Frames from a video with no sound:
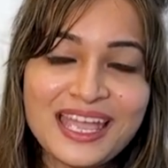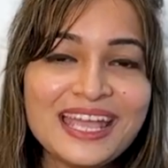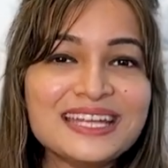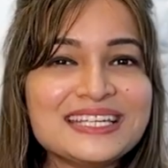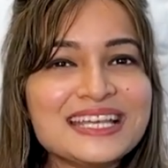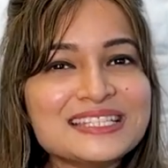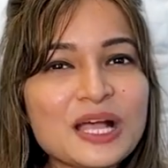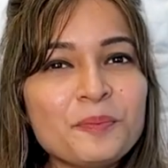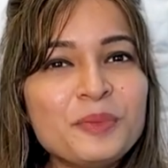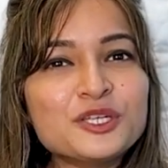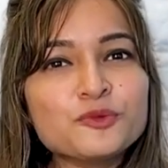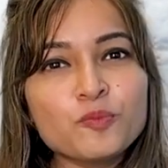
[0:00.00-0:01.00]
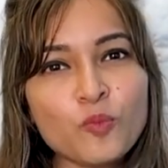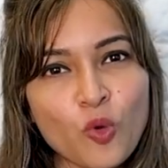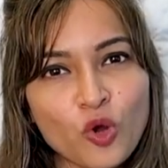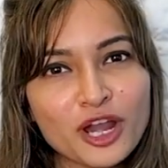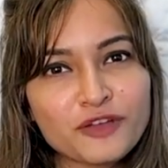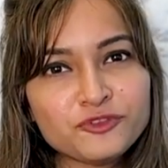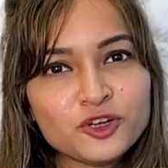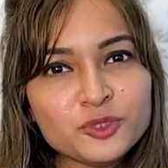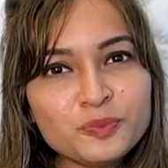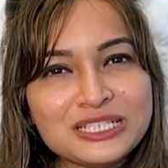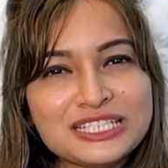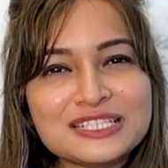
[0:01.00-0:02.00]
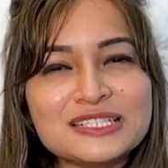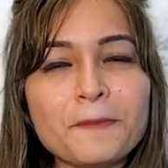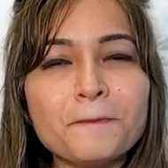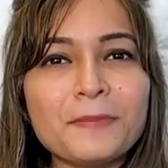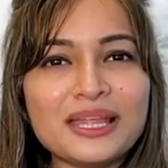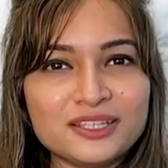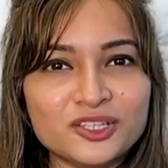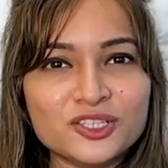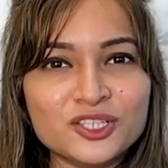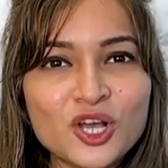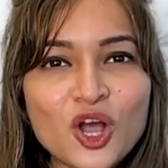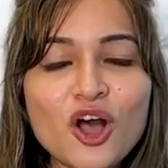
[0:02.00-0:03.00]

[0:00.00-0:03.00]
It takes a bit more effort, but it is a method